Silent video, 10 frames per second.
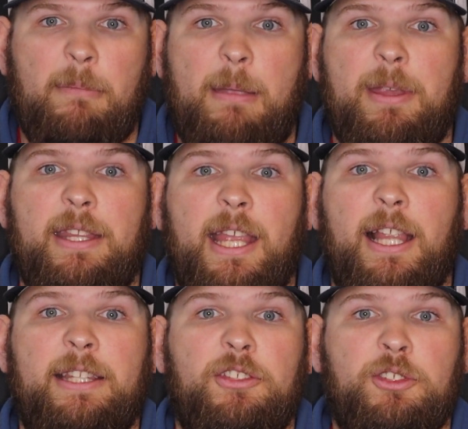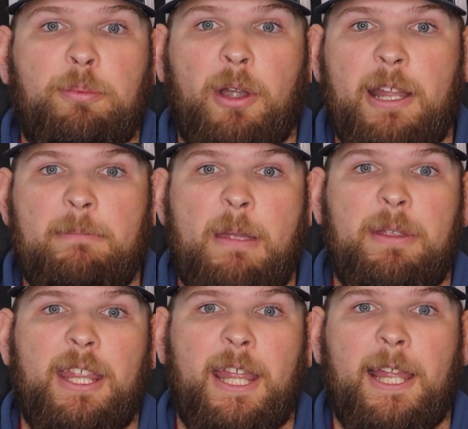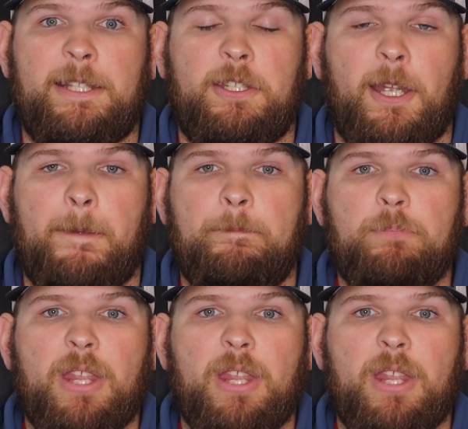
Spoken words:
Maybe they like to sprint. Maybe they like to